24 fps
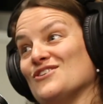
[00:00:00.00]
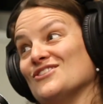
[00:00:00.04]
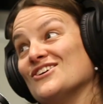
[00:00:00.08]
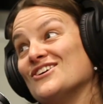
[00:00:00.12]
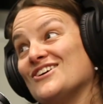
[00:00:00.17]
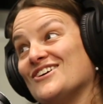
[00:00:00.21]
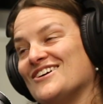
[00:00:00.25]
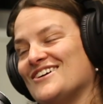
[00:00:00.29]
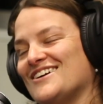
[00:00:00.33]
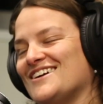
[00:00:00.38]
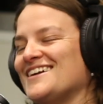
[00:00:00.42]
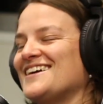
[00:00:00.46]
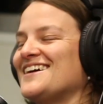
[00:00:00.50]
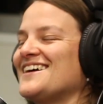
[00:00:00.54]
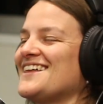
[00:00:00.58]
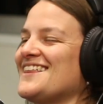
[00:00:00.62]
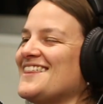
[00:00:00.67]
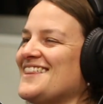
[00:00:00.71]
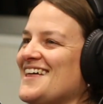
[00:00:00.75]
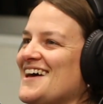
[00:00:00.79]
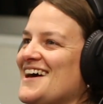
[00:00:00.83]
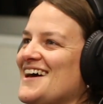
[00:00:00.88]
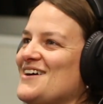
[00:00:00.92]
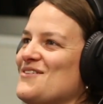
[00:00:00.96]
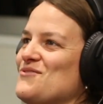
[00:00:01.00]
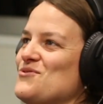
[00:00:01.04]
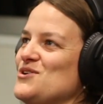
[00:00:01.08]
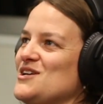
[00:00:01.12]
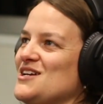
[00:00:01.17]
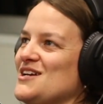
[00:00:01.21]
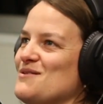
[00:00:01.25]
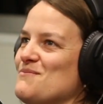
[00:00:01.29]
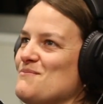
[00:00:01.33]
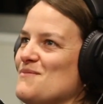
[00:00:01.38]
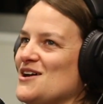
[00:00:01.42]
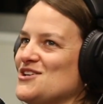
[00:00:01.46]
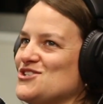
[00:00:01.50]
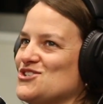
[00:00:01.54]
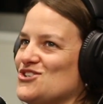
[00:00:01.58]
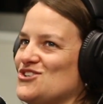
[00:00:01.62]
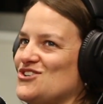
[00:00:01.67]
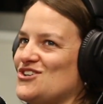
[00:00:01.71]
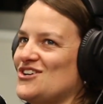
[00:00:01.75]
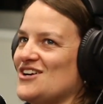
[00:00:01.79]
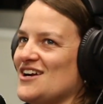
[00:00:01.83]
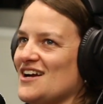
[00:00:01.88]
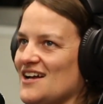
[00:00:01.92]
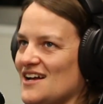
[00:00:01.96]
we learn that we can
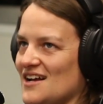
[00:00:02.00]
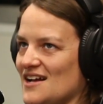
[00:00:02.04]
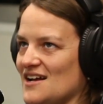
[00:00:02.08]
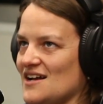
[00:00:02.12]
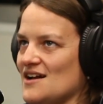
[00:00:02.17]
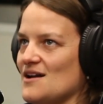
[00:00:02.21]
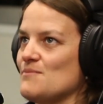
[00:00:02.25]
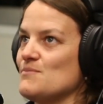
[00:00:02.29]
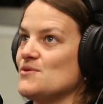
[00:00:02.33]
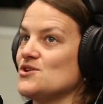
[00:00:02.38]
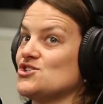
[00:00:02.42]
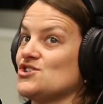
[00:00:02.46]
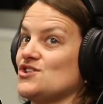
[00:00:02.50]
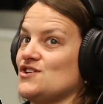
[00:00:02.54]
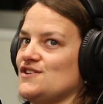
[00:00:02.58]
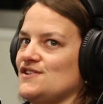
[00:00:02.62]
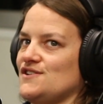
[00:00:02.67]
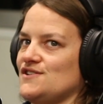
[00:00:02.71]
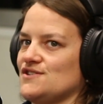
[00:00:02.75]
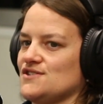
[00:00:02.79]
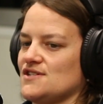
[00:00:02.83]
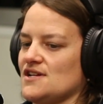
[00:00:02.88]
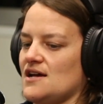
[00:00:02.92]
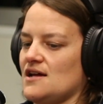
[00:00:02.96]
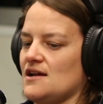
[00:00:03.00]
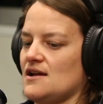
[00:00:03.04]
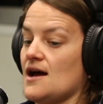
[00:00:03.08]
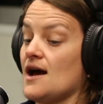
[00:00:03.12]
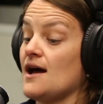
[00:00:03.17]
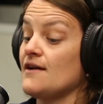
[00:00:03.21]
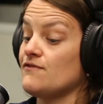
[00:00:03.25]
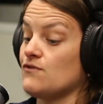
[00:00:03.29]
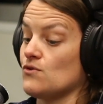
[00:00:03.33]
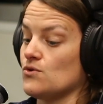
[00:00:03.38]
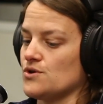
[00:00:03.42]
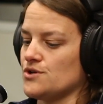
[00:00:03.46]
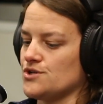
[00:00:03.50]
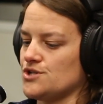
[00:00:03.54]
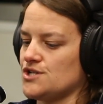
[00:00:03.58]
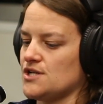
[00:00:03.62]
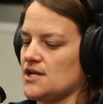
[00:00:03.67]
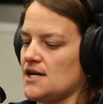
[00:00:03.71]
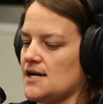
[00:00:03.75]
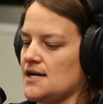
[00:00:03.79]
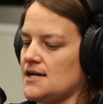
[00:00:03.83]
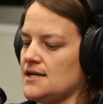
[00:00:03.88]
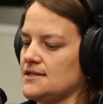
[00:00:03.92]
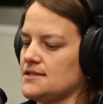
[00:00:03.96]
measure emissions on high forage
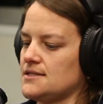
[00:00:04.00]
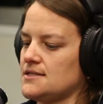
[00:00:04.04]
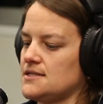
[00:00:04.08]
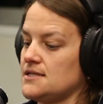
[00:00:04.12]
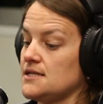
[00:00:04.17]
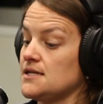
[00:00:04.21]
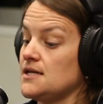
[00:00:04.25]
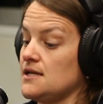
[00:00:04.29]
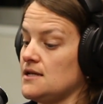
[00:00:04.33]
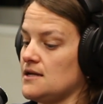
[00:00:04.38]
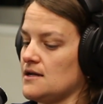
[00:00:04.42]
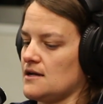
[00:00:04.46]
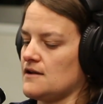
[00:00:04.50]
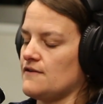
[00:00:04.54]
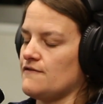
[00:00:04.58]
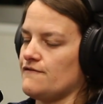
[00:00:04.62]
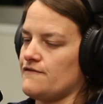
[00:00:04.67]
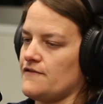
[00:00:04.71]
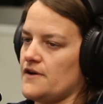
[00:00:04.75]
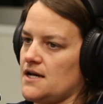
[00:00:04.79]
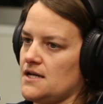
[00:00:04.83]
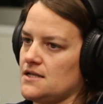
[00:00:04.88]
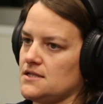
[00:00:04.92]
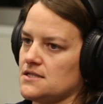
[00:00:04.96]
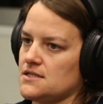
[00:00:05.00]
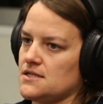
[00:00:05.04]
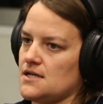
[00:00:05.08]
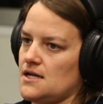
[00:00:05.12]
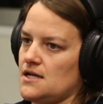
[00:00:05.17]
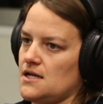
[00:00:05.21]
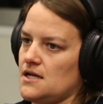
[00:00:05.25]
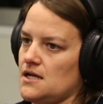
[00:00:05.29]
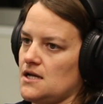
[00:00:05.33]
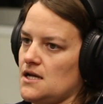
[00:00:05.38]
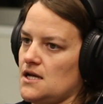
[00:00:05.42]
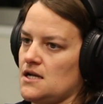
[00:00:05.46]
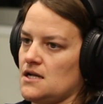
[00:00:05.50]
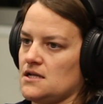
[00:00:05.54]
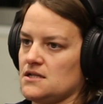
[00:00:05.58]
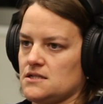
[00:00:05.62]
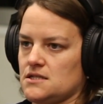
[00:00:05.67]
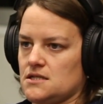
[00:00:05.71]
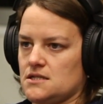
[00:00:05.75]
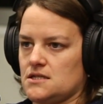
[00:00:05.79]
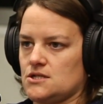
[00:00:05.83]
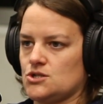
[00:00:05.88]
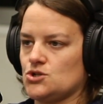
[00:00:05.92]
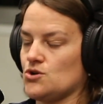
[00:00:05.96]
diets in a confined setting, and
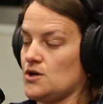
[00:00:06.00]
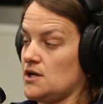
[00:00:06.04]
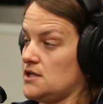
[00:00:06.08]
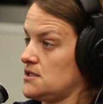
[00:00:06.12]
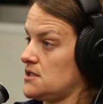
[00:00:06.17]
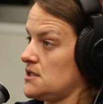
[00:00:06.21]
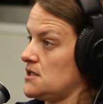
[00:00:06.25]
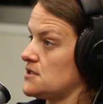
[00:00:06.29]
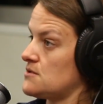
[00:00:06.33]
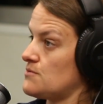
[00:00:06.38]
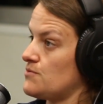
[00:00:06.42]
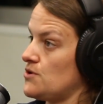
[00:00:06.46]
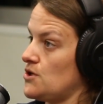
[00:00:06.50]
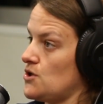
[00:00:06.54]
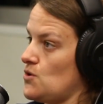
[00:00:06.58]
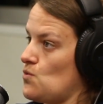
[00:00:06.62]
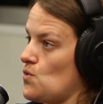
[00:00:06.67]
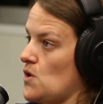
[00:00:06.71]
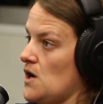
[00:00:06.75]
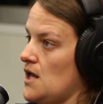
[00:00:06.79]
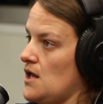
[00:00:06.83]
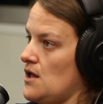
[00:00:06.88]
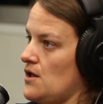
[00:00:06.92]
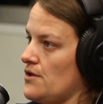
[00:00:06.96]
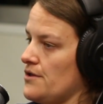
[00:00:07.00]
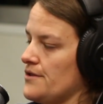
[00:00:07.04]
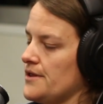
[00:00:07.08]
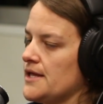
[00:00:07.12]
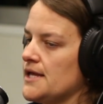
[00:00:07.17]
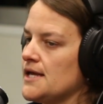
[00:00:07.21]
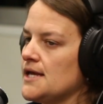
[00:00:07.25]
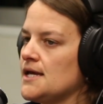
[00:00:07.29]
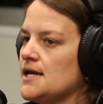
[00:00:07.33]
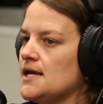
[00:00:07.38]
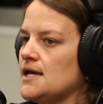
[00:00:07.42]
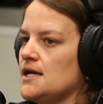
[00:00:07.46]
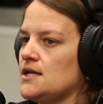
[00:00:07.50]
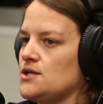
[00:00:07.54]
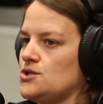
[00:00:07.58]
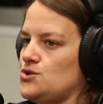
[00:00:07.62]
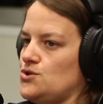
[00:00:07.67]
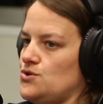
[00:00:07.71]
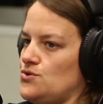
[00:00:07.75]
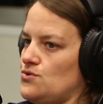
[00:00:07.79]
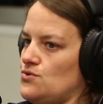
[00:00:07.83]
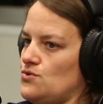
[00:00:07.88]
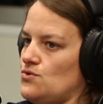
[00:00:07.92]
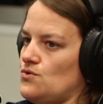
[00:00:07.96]
it translates pretty well
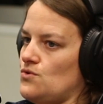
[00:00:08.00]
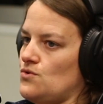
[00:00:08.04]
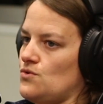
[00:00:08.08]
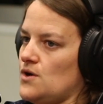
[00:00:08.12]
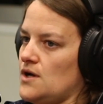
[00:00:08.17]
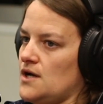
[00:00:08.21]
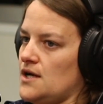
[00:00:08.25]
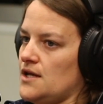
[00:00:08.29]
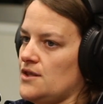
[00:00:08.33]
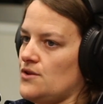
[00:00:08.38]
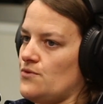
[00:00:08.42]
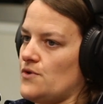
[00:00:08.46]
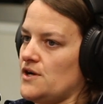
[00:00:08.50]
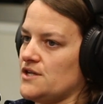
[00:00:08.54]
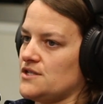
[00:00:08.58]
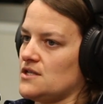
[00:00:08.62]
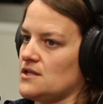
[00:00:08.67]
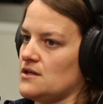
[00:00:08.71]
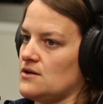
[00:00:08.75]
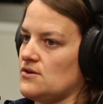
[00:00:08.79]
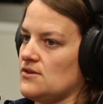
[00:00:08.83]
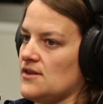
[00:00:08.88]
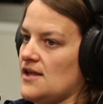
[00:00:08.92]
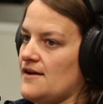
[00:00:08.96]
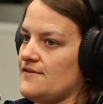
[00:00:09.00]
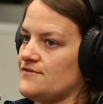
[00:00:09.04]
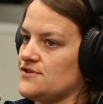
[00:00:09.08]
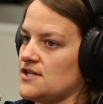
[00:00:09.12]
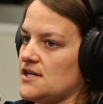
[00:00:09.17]
to the rest of their life